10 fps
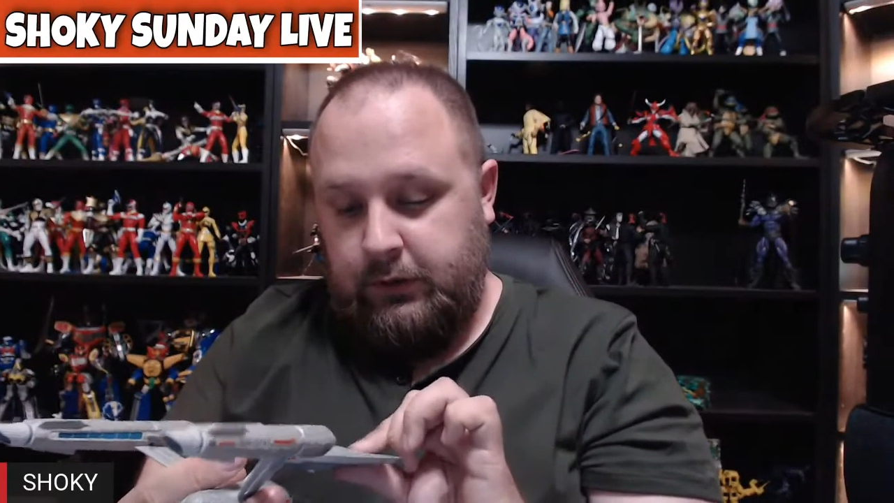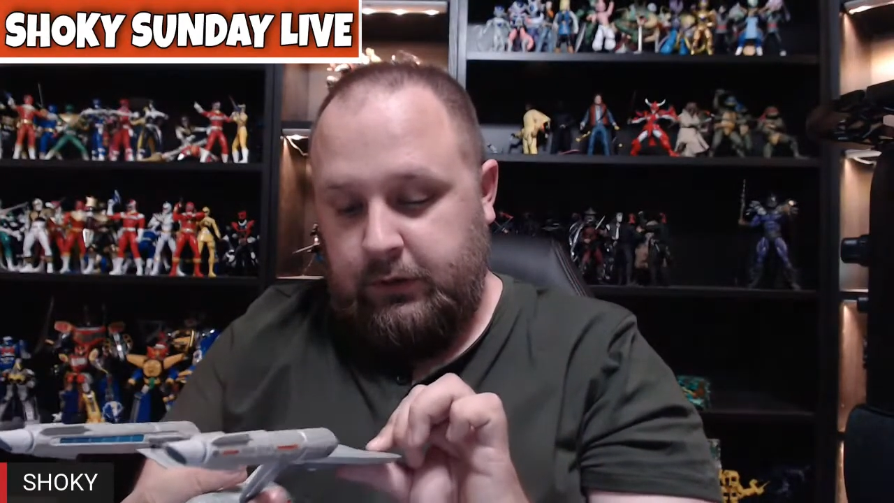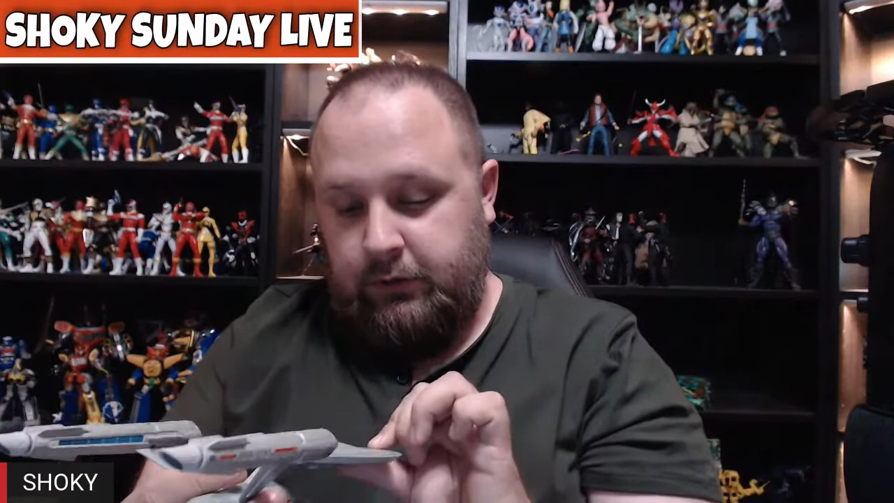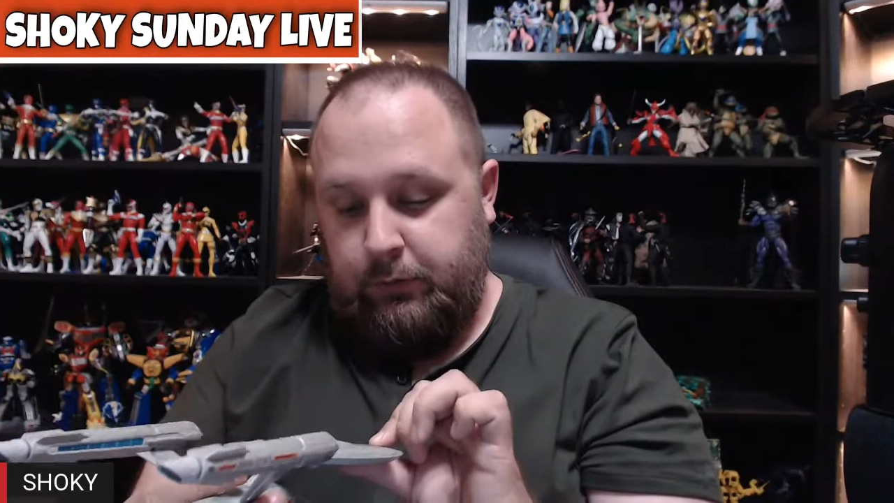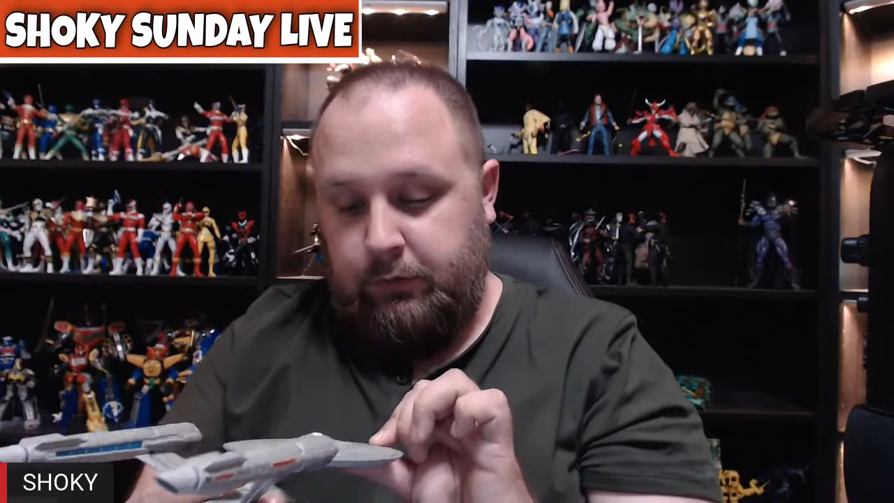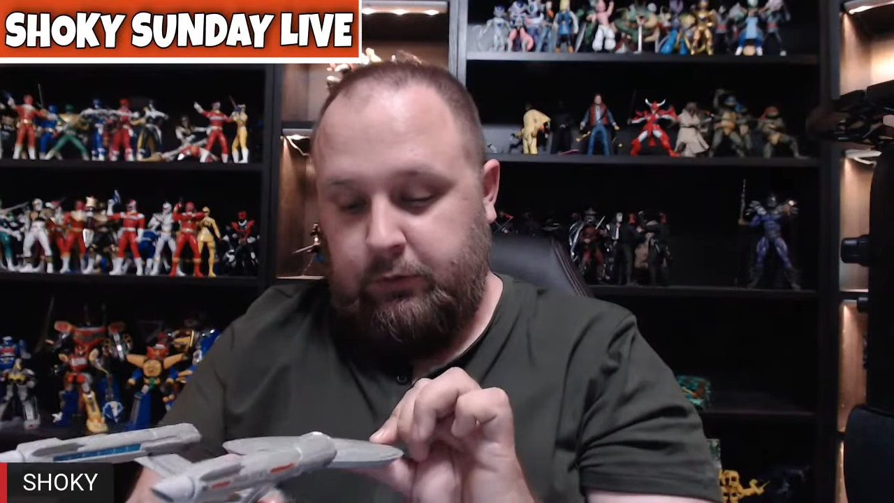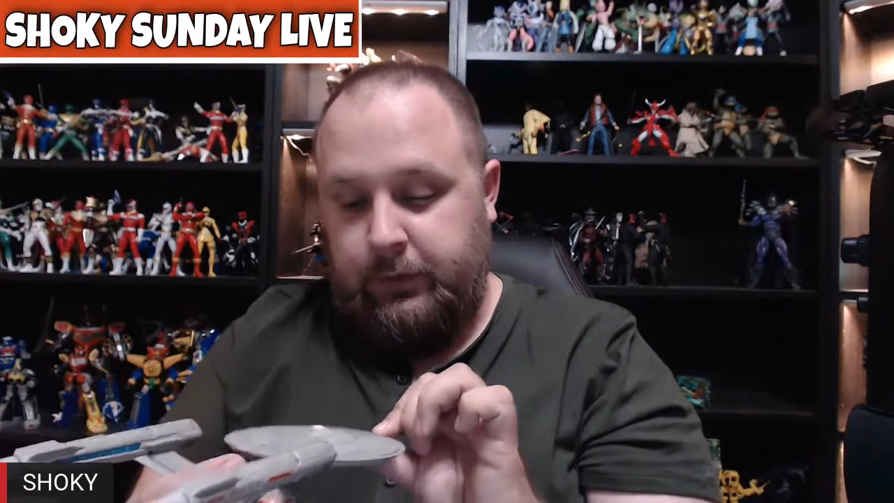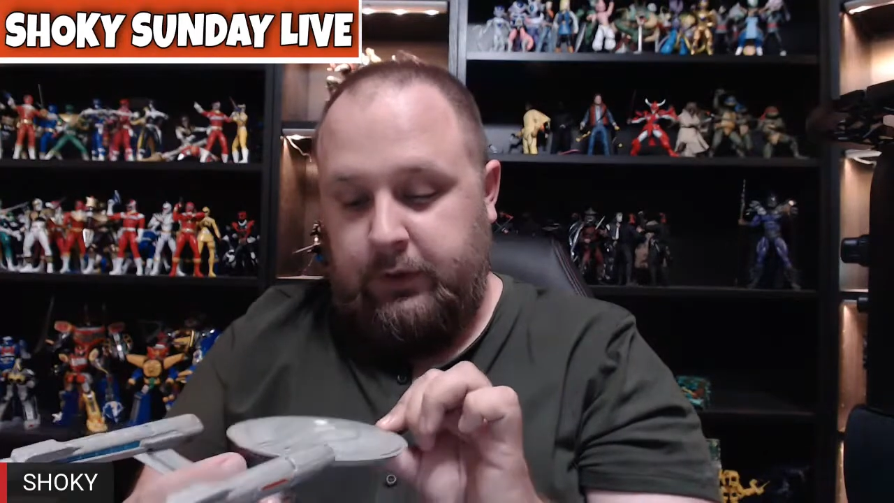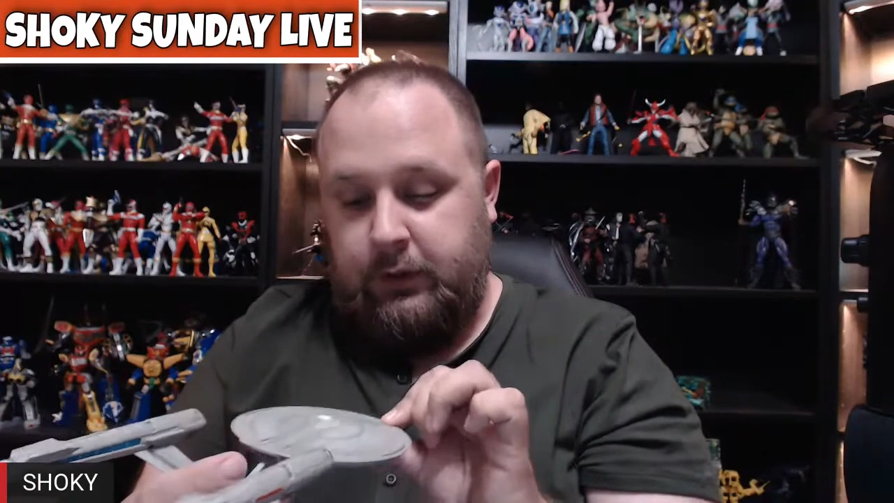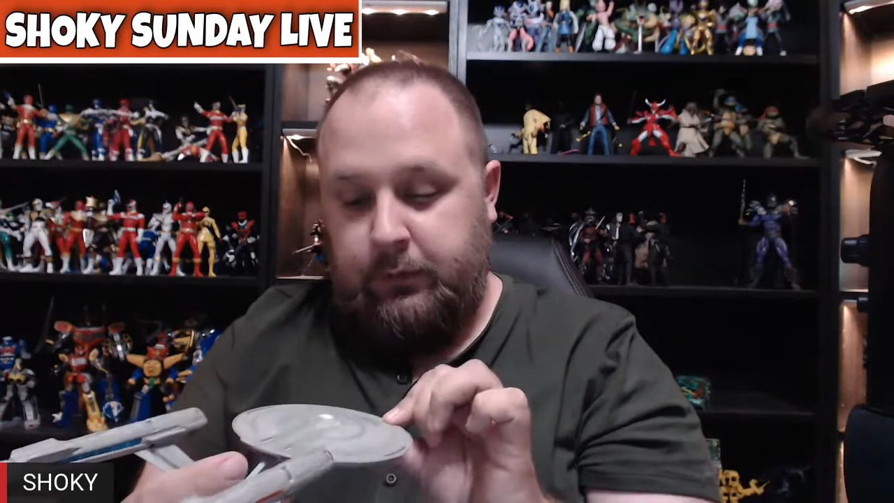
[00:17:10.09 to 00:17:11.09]
I think it's supposed to
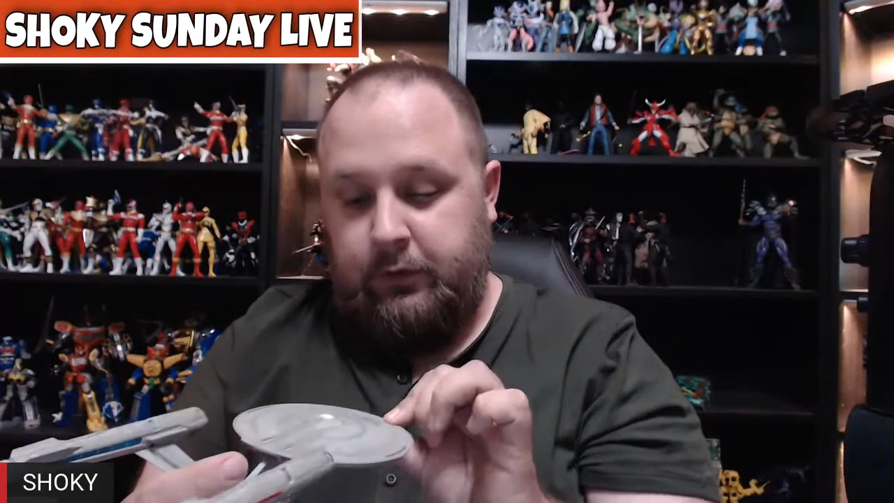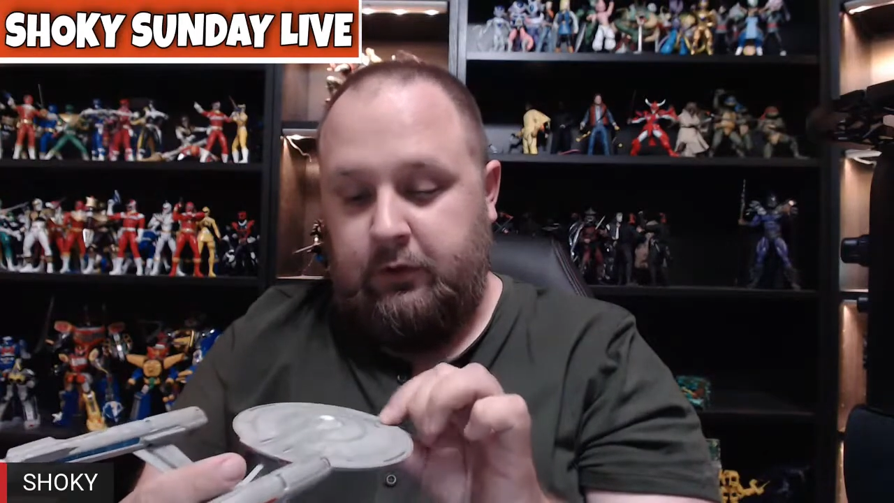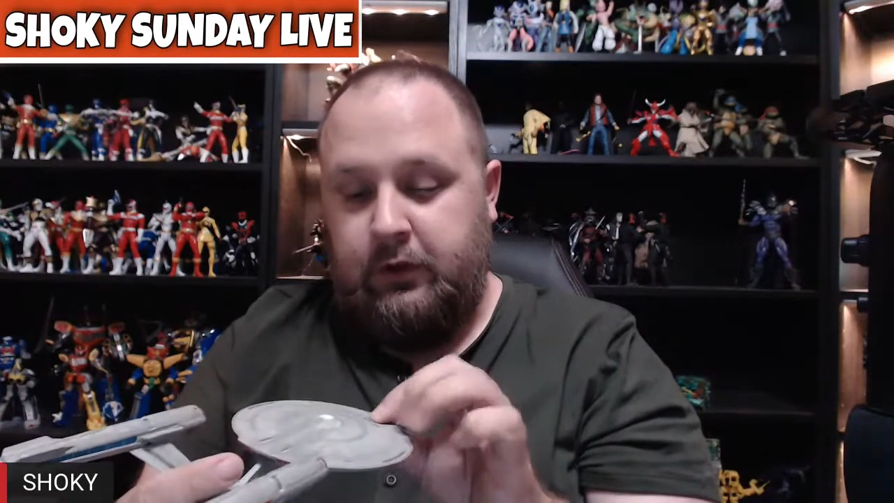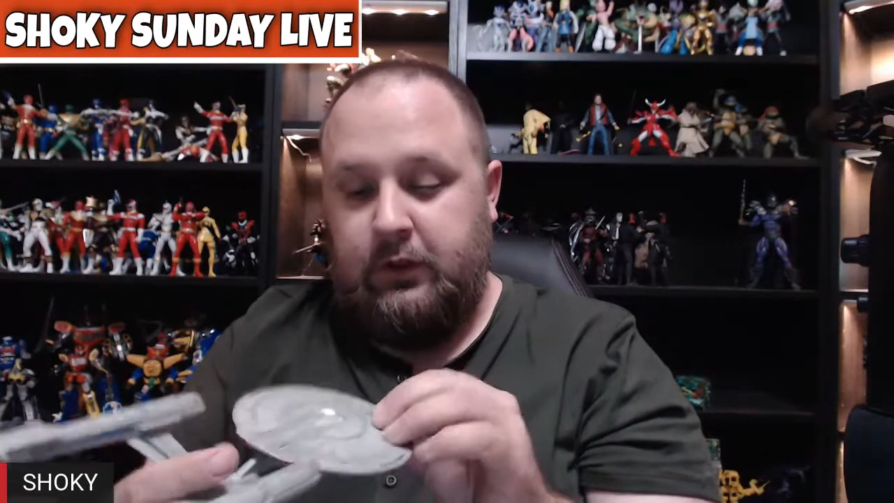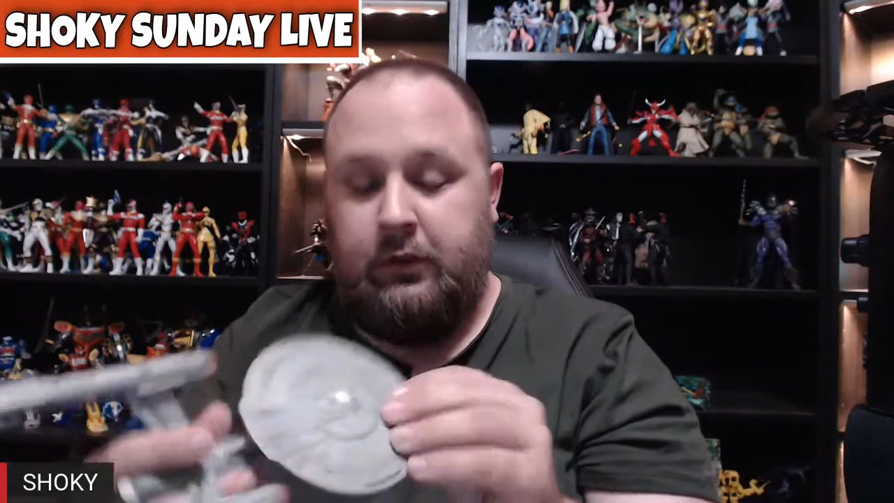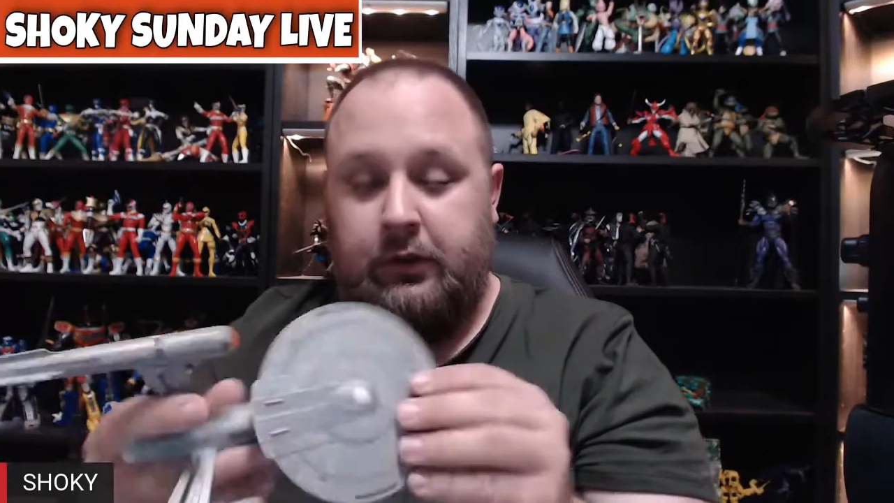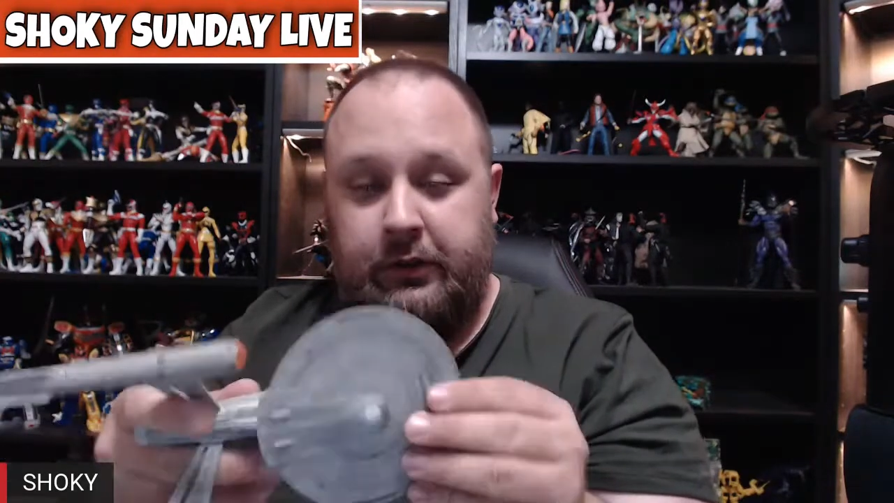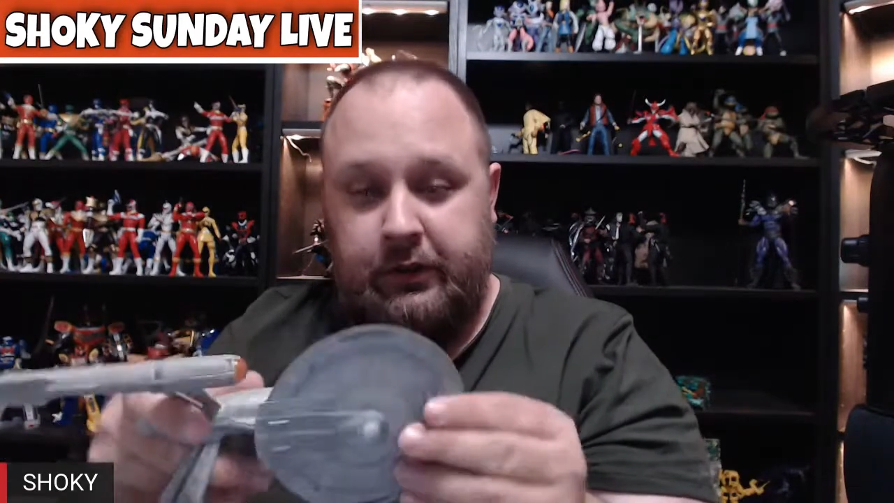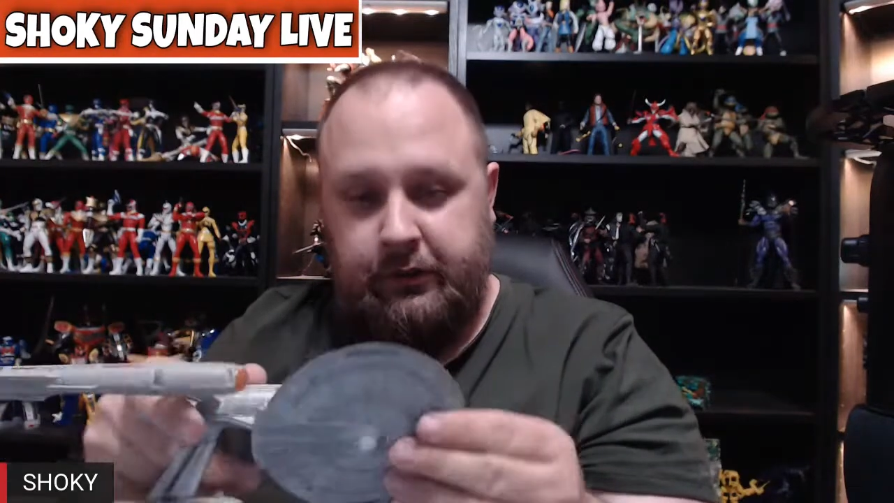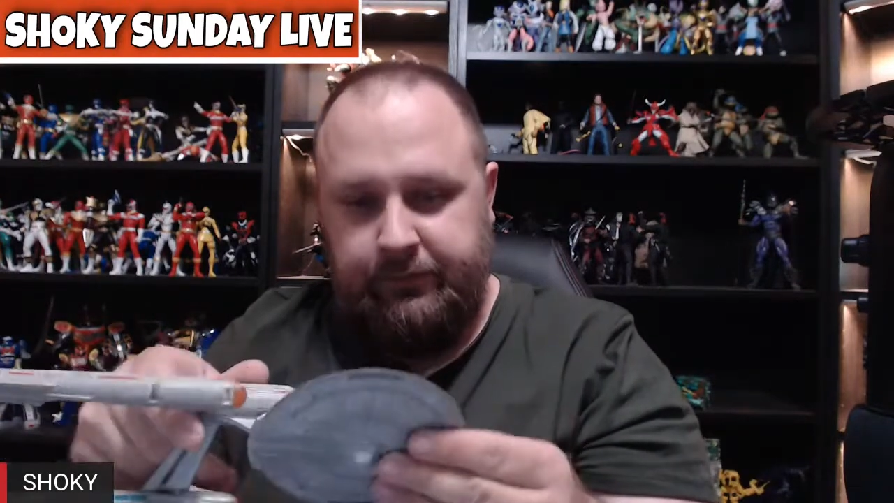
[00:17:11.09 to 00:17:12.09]
be damaged. Kind of hard to
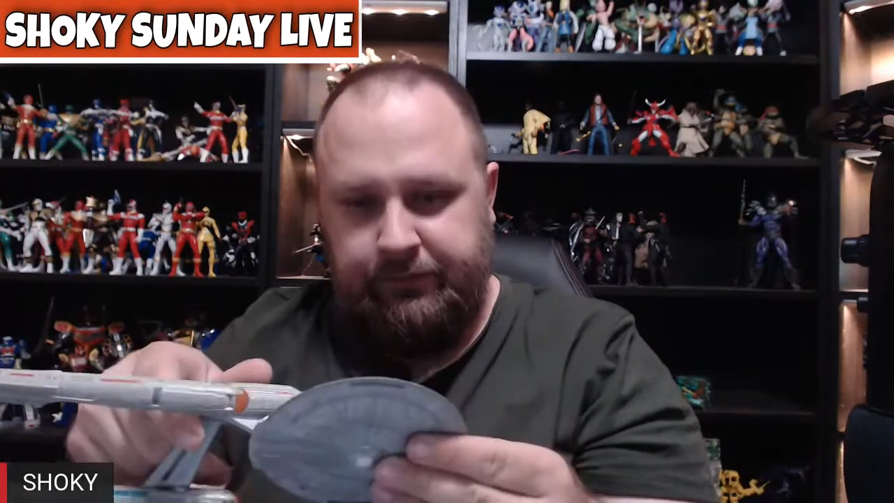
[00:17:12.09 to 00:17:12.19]
tell.